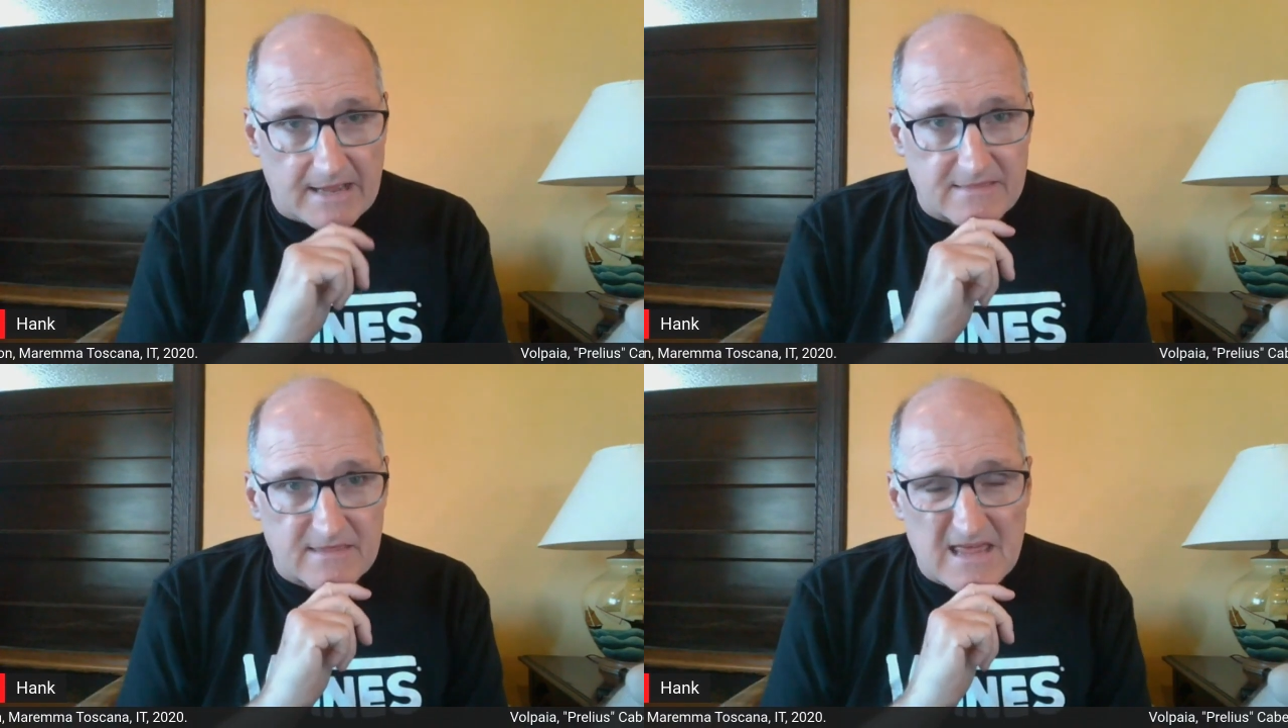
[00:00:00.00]
I
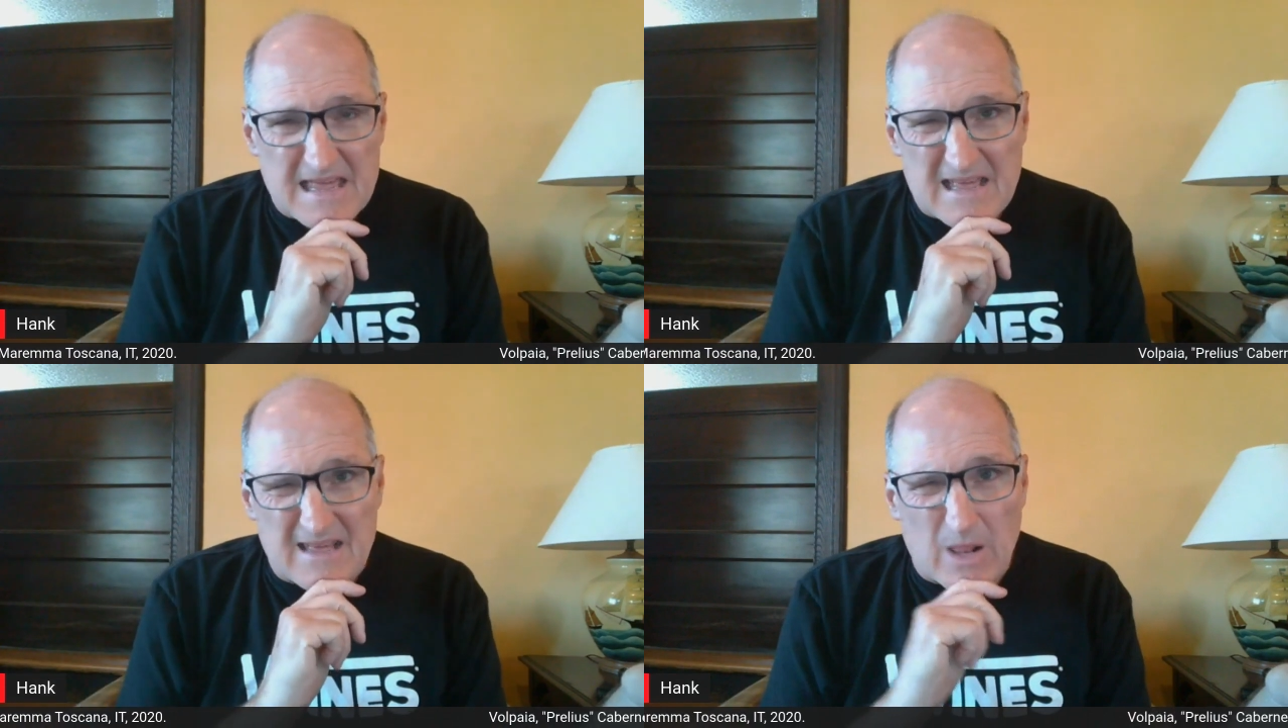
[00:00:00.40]

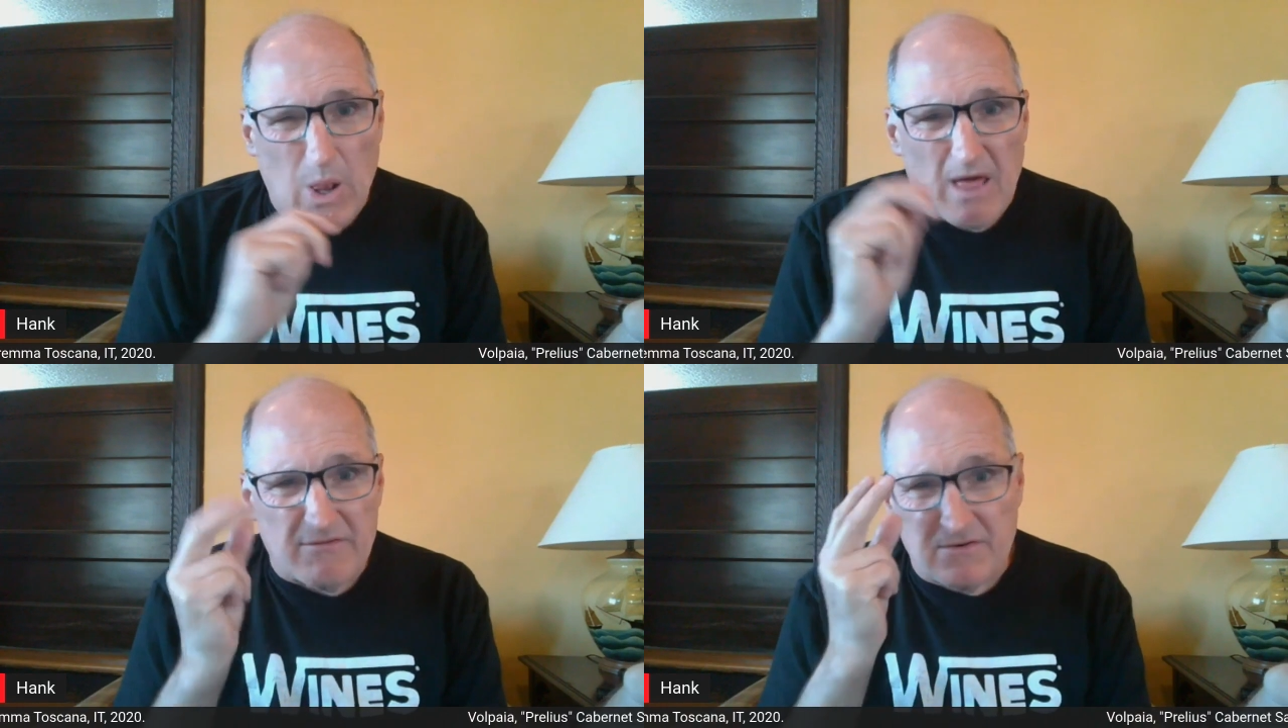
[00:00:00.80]
think
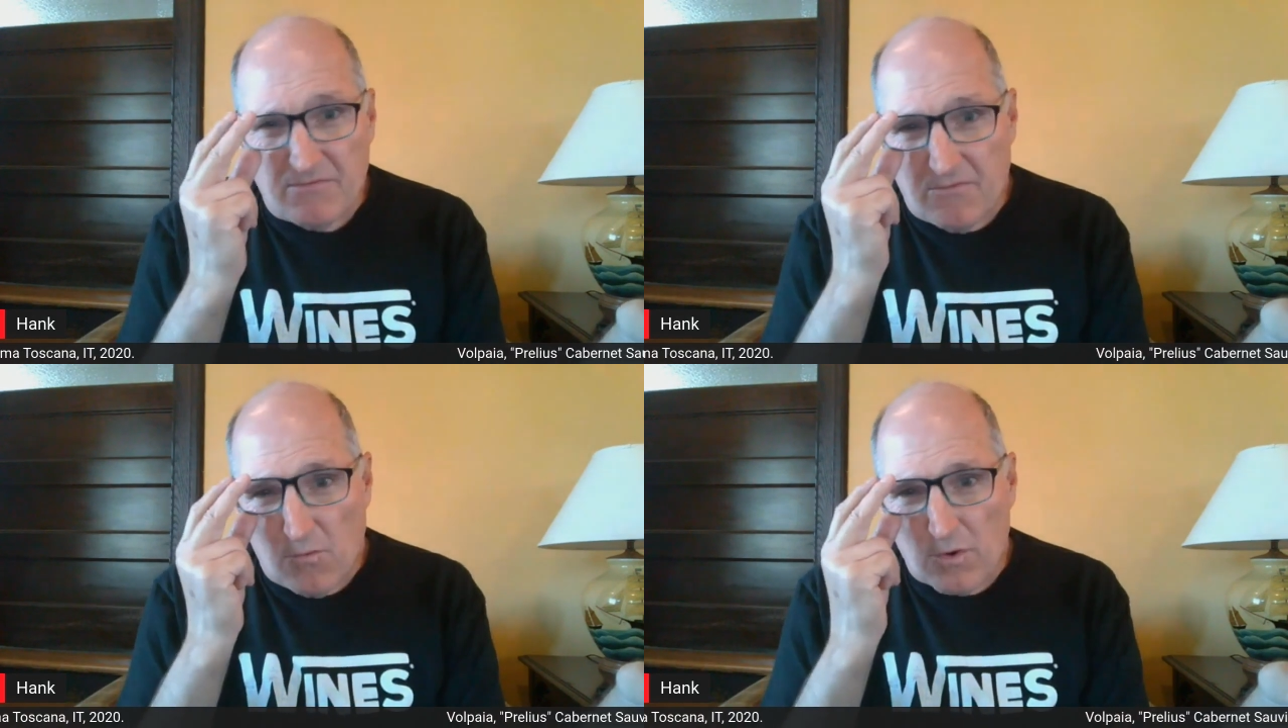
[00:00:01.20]

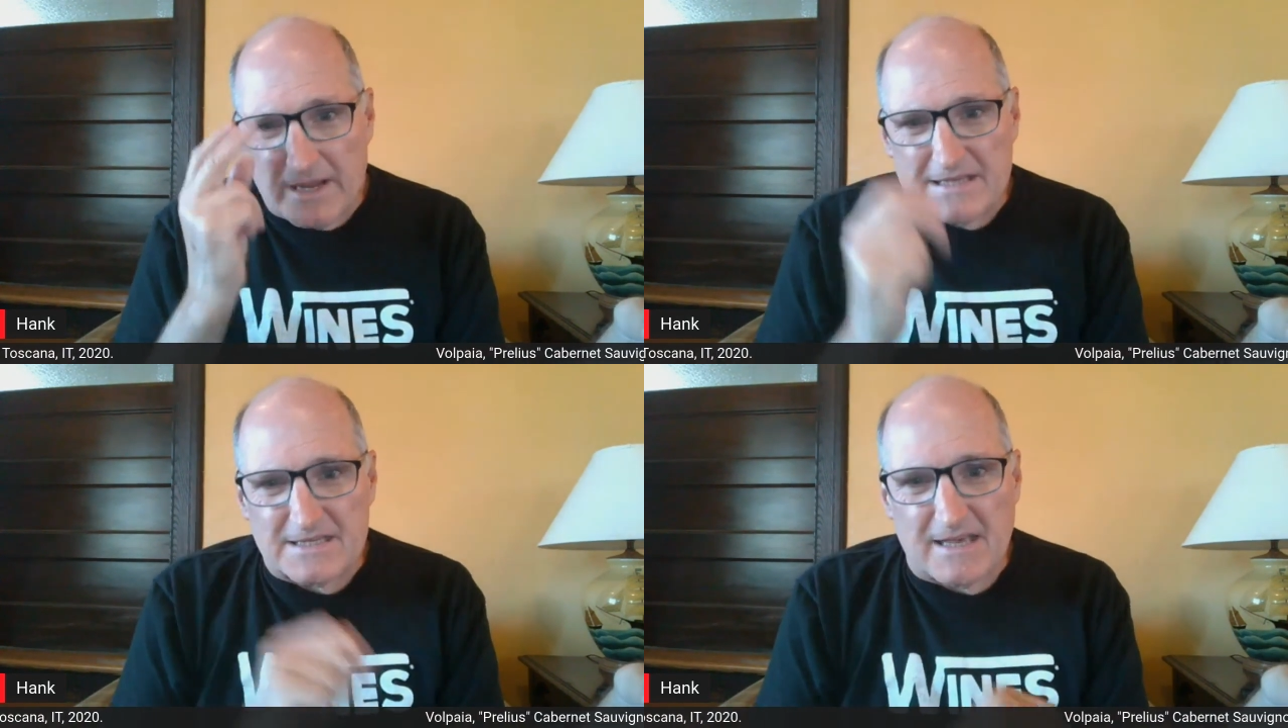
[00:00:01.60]

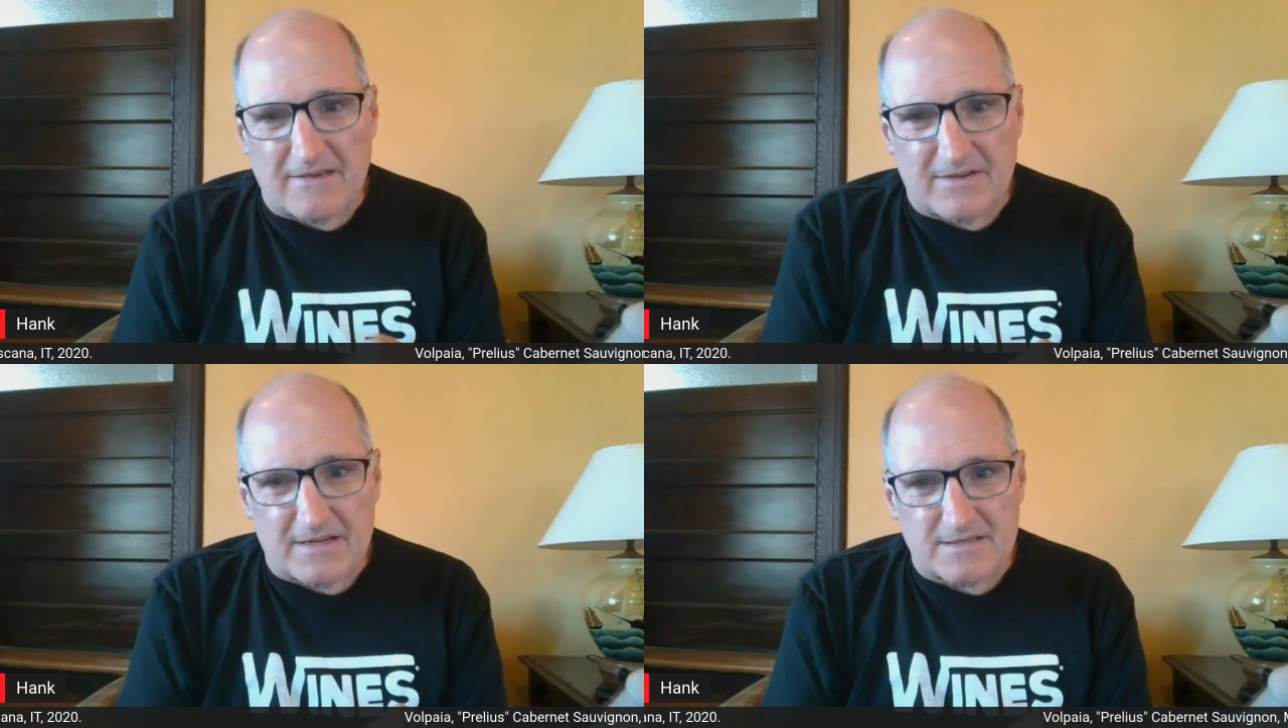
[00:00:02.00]

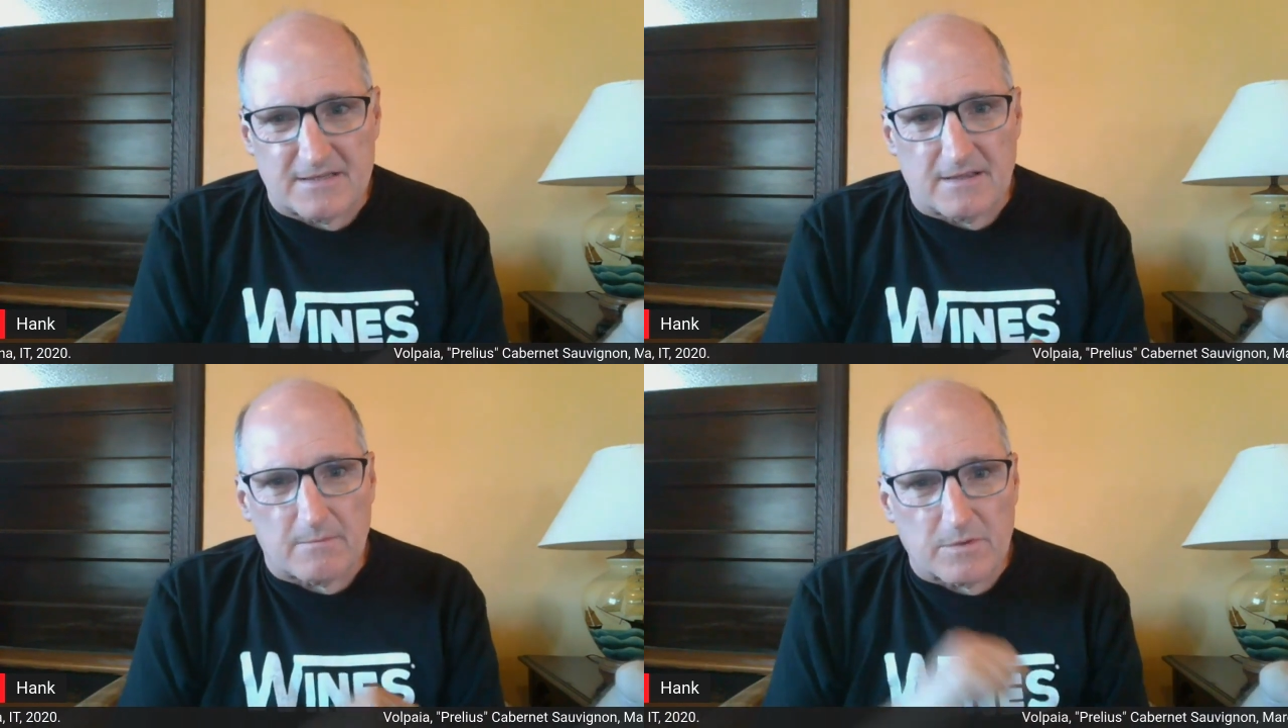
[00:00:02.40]
1147 is the
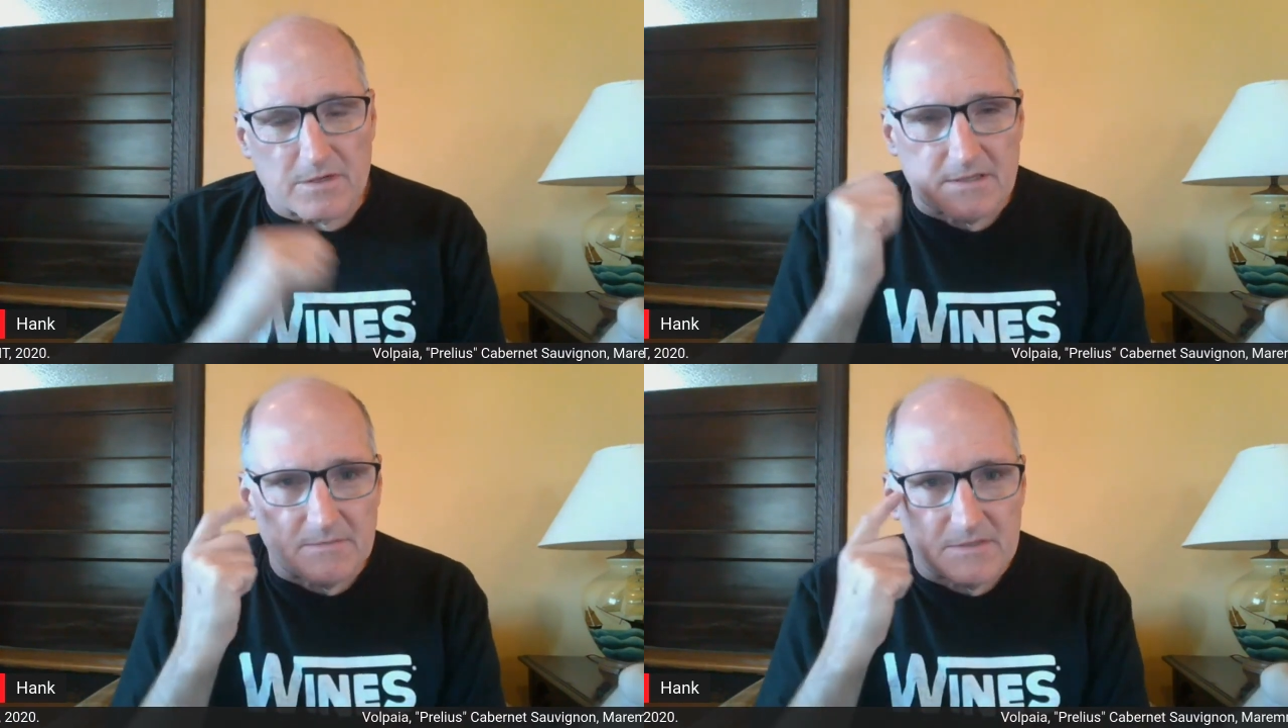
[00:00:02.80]
number.
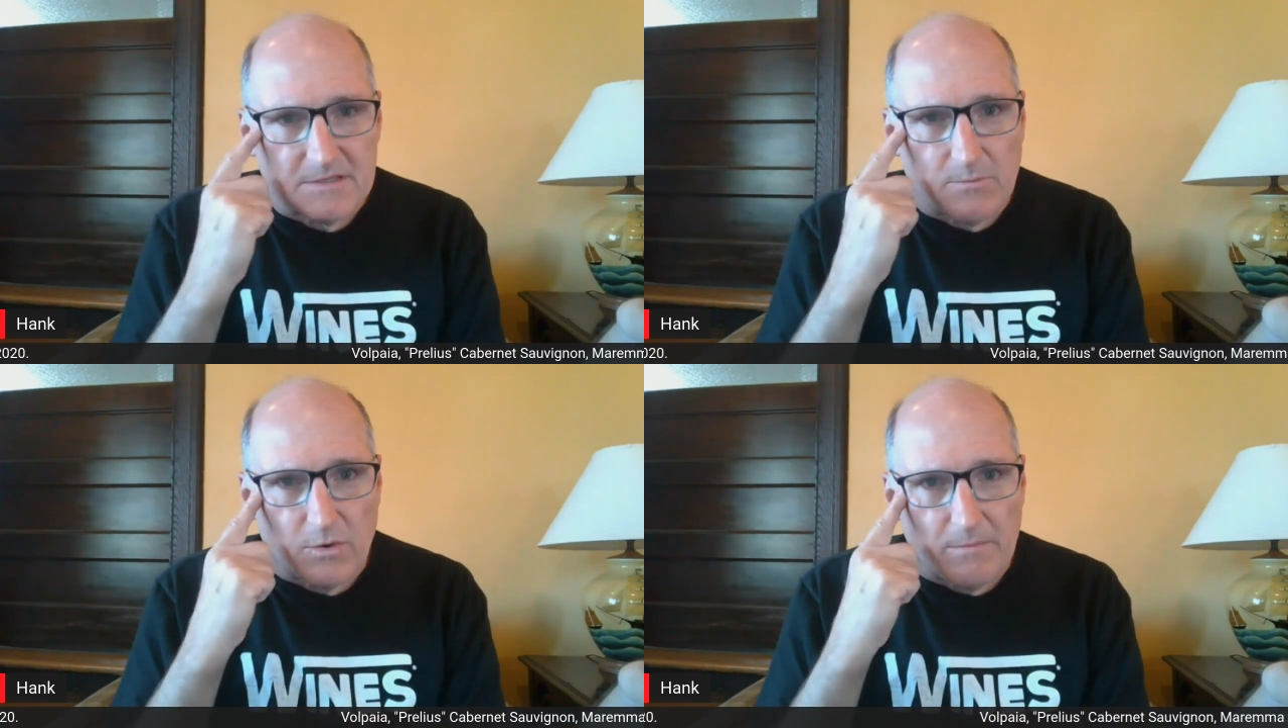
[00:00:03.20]

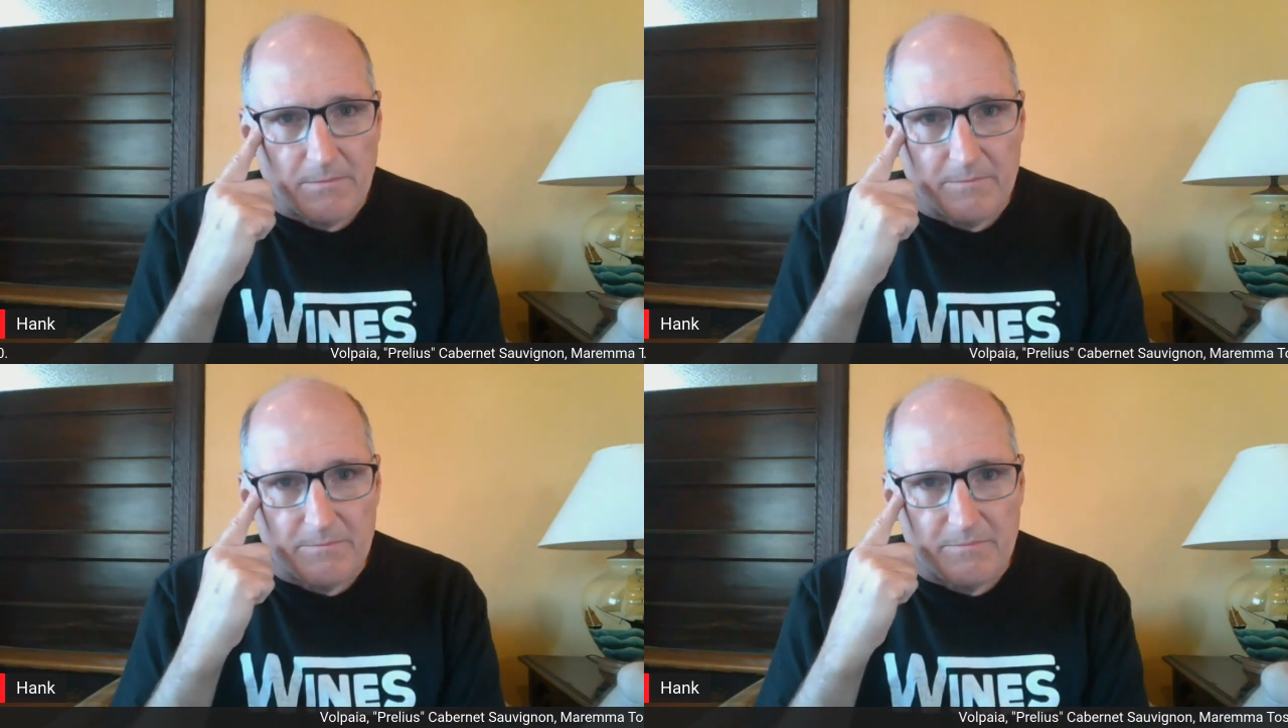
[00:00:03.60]
Somewhere
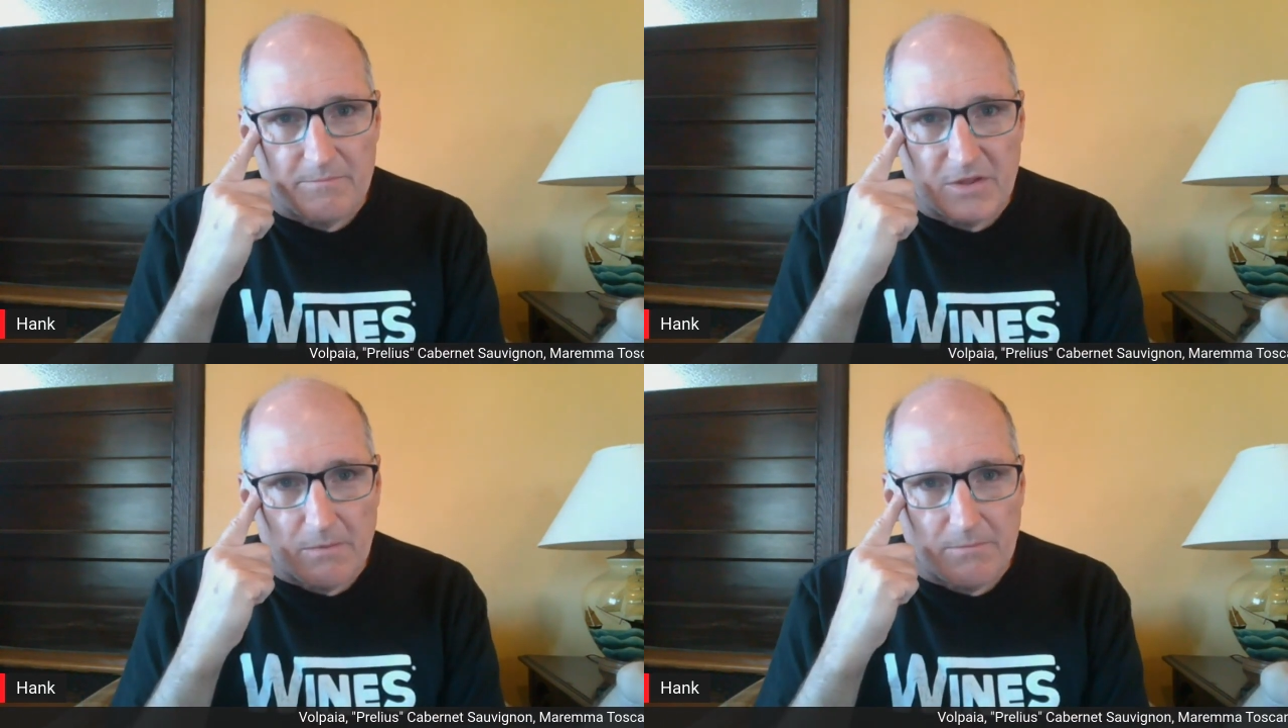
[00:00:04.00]
in the